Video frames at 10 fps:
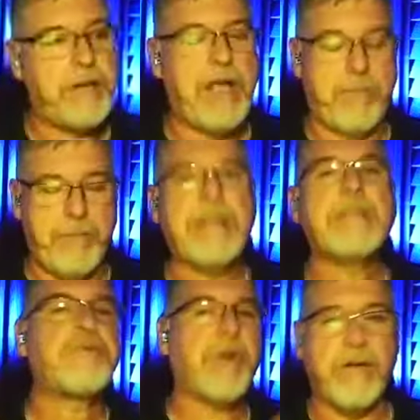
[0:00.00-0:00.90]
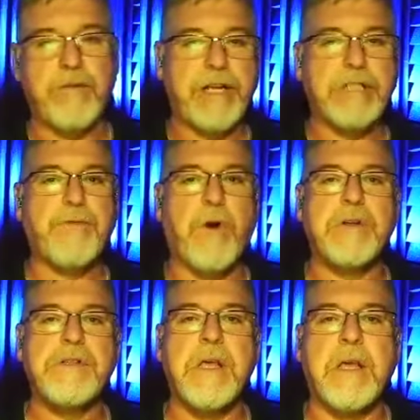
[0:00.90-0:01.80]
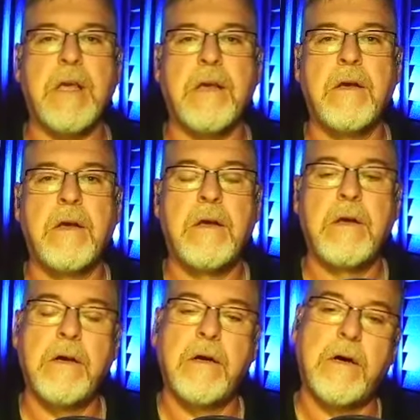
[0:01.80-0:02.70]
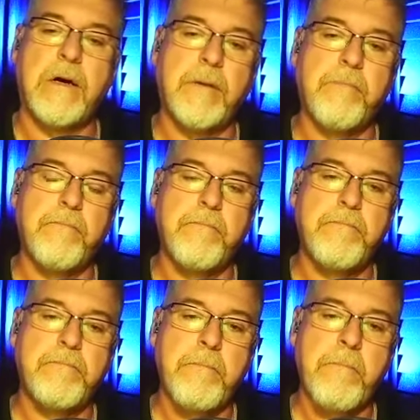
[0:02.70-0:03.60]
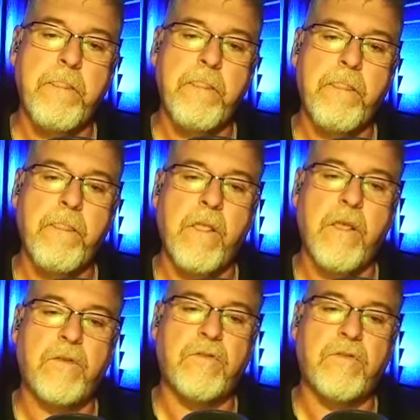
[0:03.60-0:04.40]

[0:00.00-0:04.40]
administratively as far as thinking um it is